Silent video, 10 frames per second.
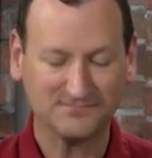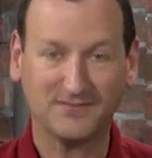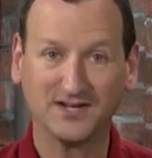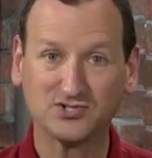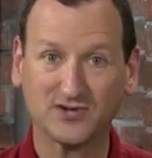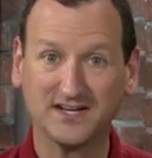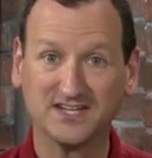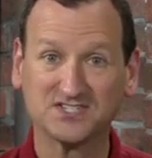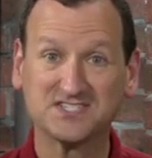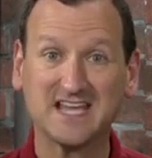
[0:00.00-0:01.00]
My user ID
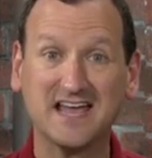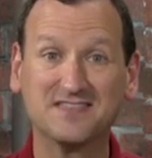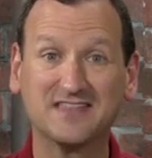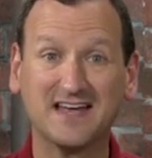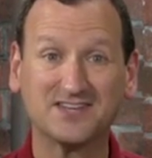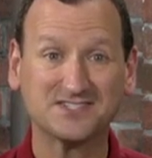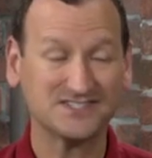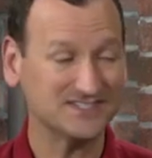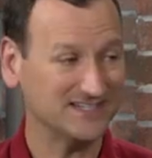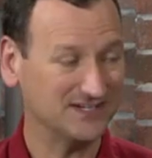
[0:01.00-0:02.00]
is
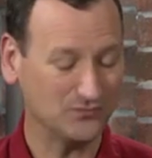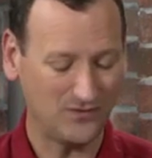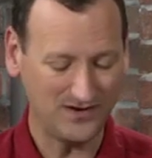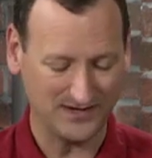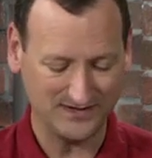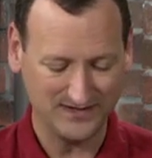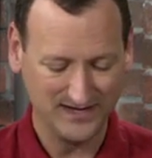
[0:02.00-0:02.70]
10,001.